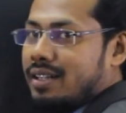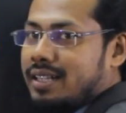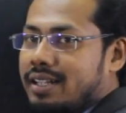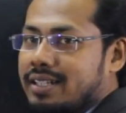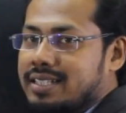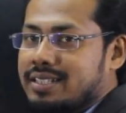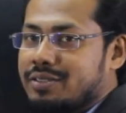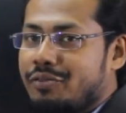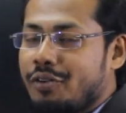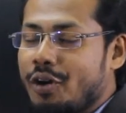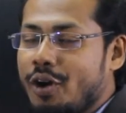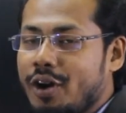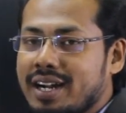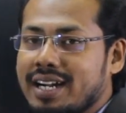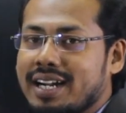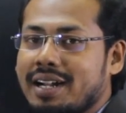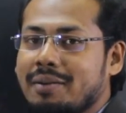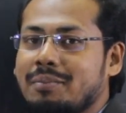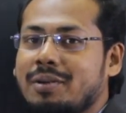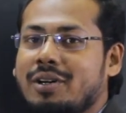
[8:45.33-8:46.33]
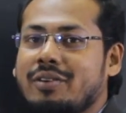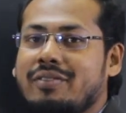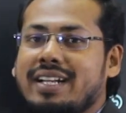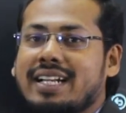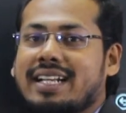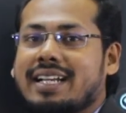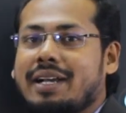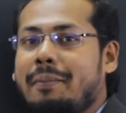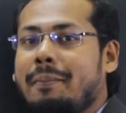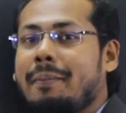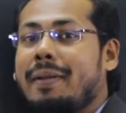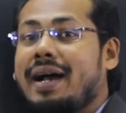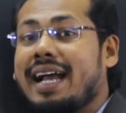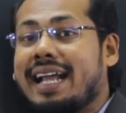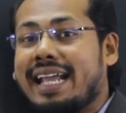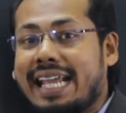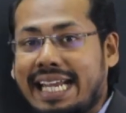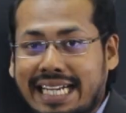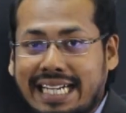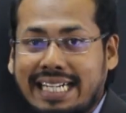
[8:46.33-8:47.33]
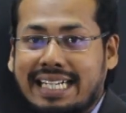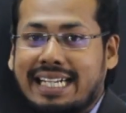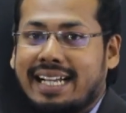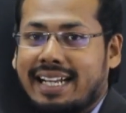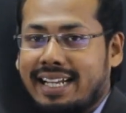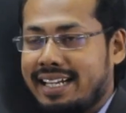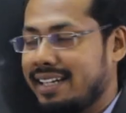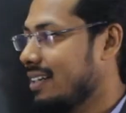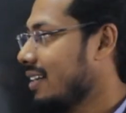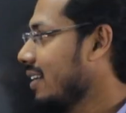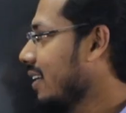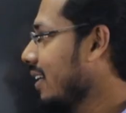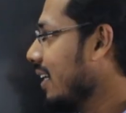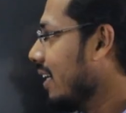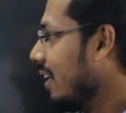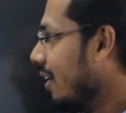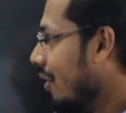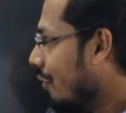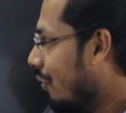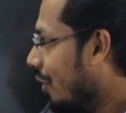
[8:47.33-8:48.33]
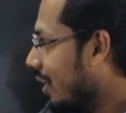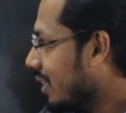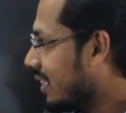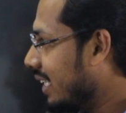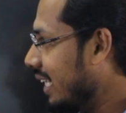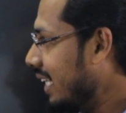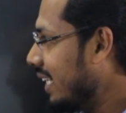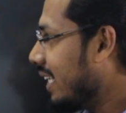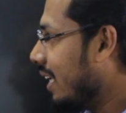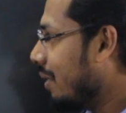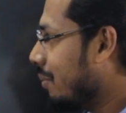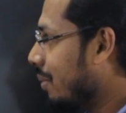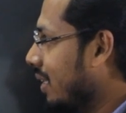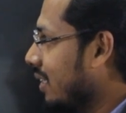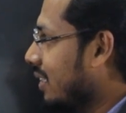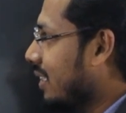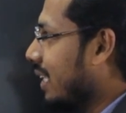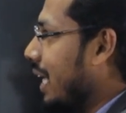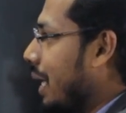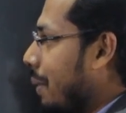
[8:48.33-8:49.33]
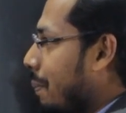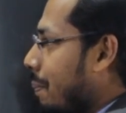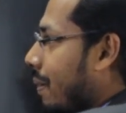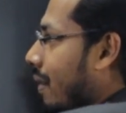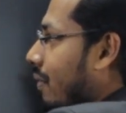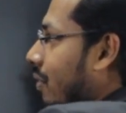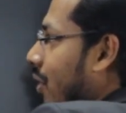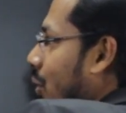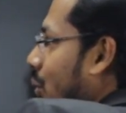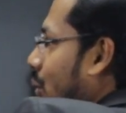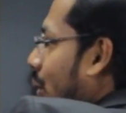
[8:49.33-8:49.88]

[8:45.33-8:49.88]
That's 4 number will come again and again. For 3 table, 3 power